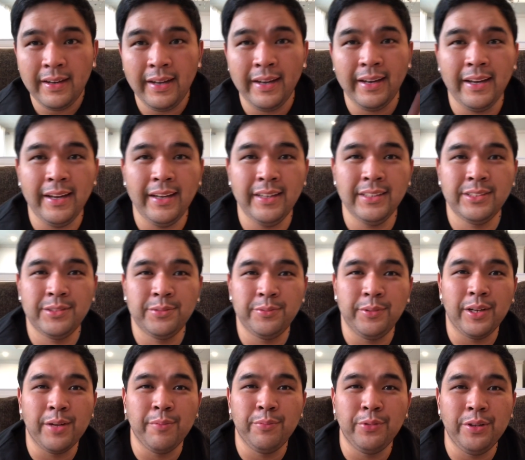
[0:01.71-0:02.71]
Hi guys,
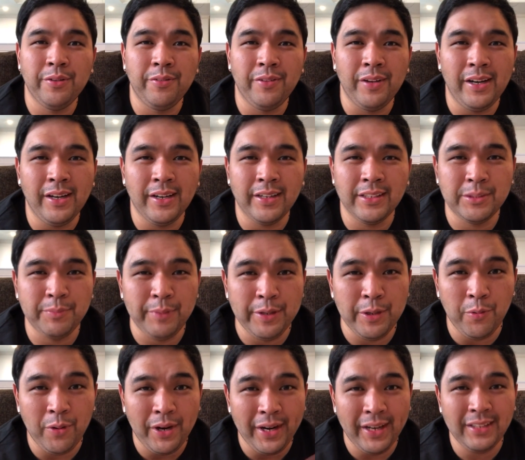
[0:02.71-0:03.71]
welcome to the vlog. It's
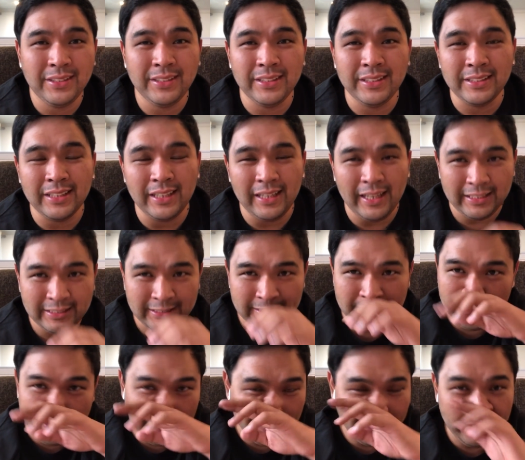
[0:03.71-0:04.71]
been a while since I last
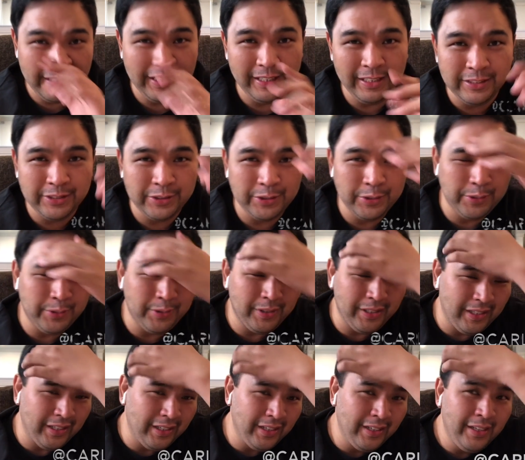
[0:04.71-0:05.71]
did anything. So
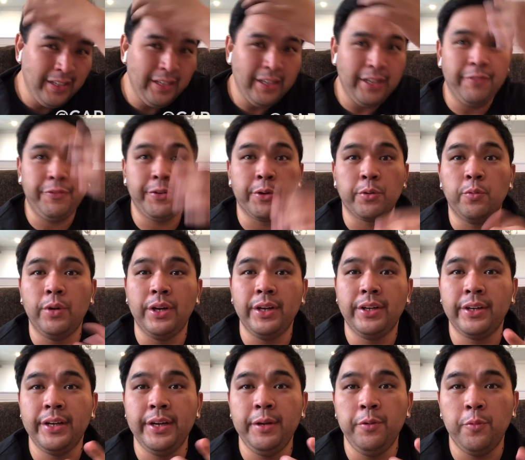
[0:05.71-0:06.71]
uh, if you're
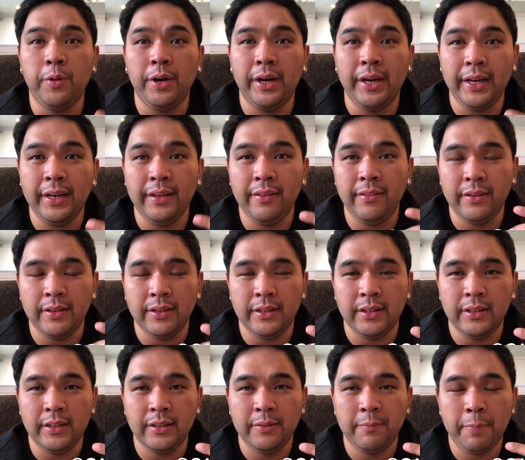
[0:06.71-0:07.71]
wondering why
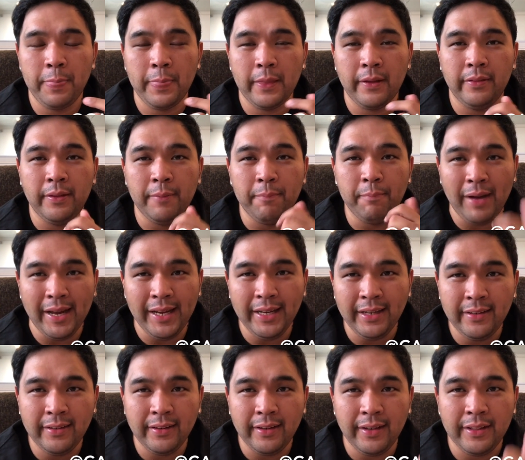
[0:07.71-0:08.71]
the the
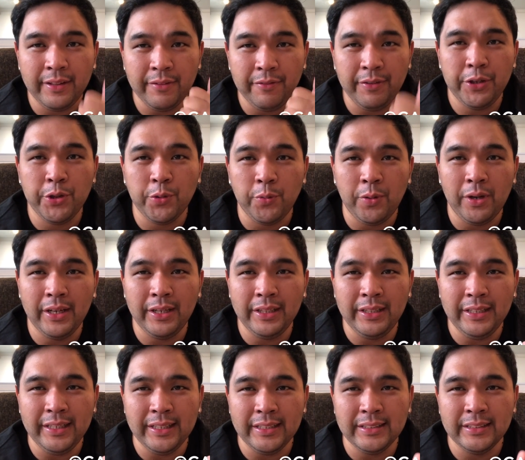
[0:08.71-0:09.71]
mic and the video
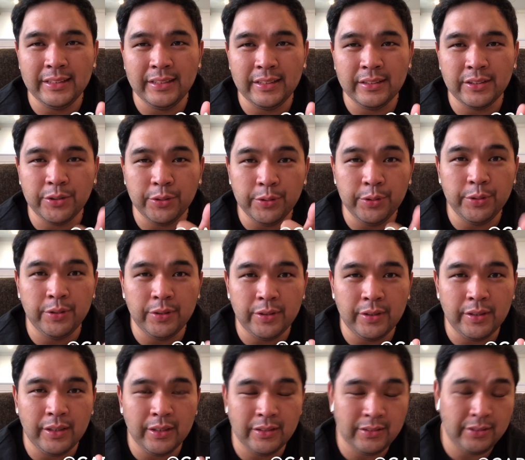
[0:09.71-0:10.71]
quality isn't as good
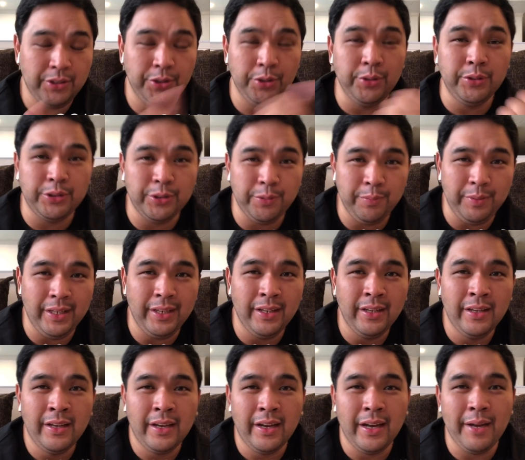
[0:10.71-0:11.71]
uh, as it used to
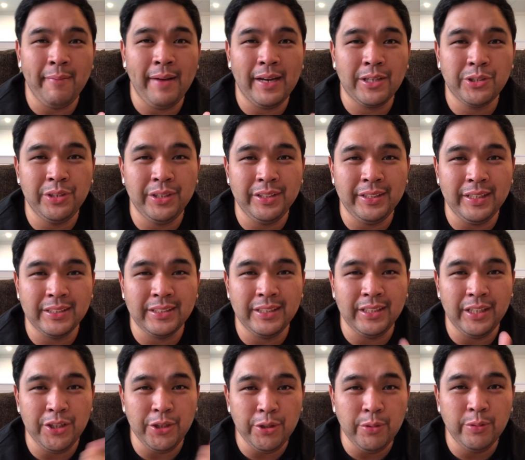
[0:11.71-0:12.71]
be, I'm actually
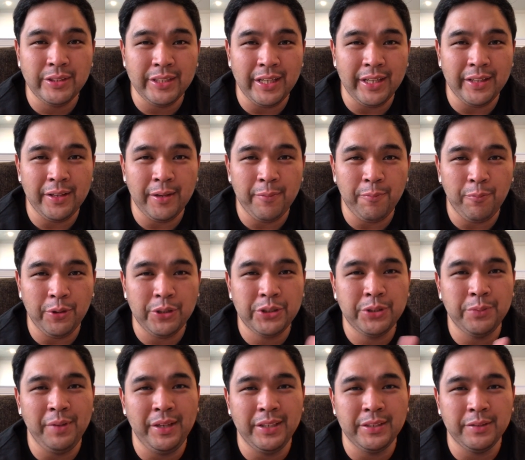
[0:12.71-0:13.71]
testing a new setup
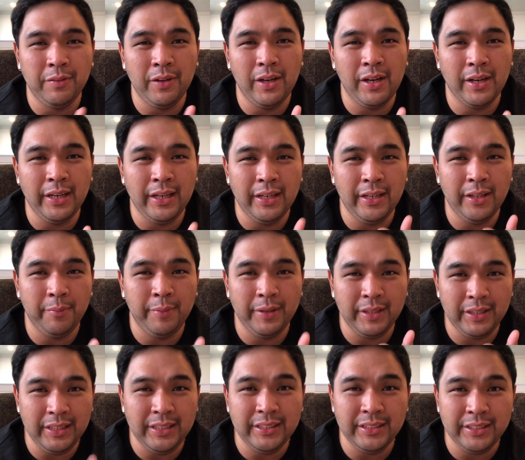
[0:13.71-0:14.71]
which makes vlogging a little
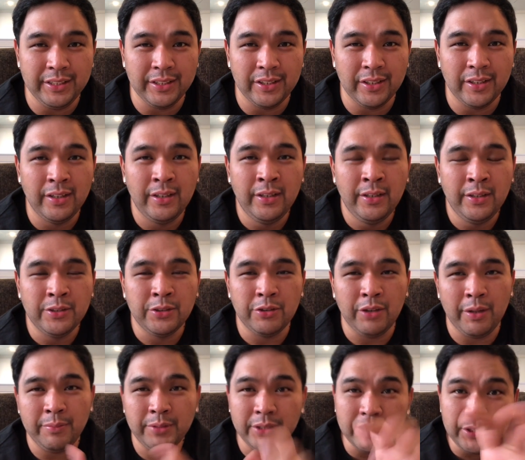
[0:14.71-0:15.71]
bit easier.
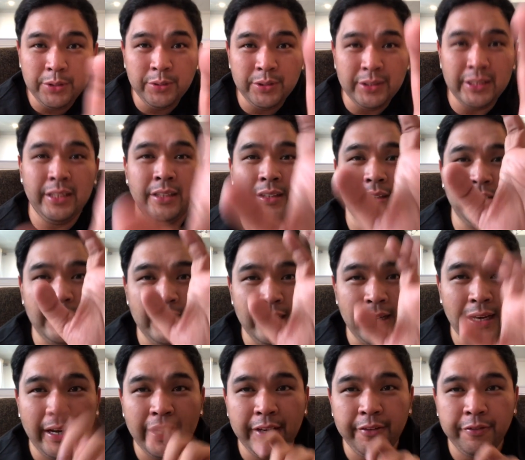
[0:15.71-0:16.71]
So I'm just using
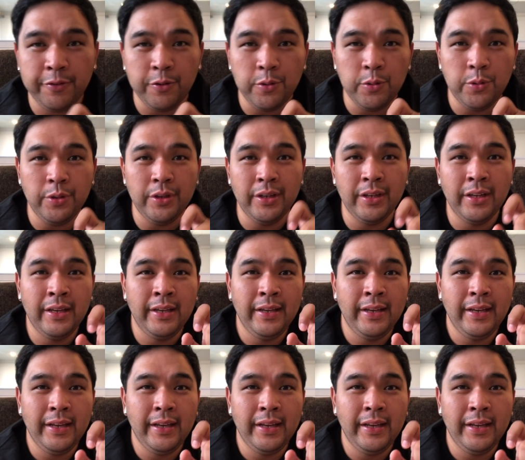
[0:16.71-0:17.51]
the iPhone